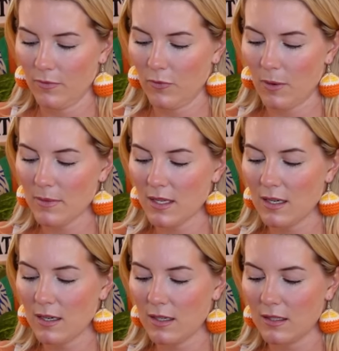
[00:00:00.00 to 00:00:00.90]
From
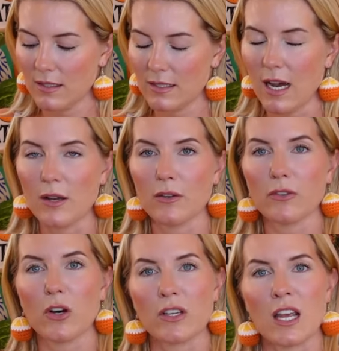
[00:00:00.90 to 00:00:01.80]
the town of
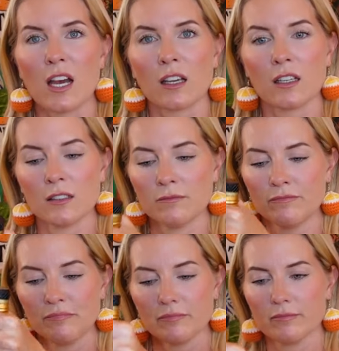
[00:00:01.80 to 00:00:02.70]
Cognac.
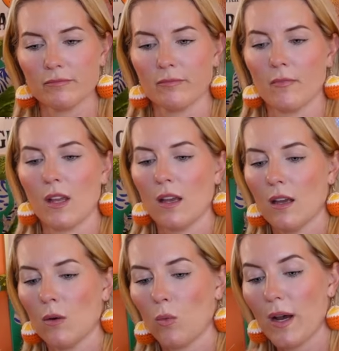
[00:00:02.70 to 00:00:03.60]

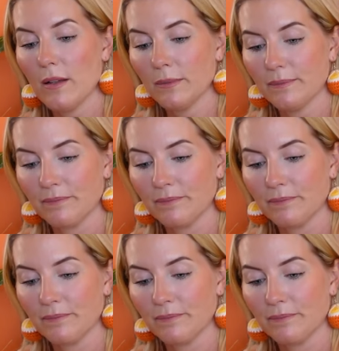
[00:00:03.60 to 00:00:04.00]
Well,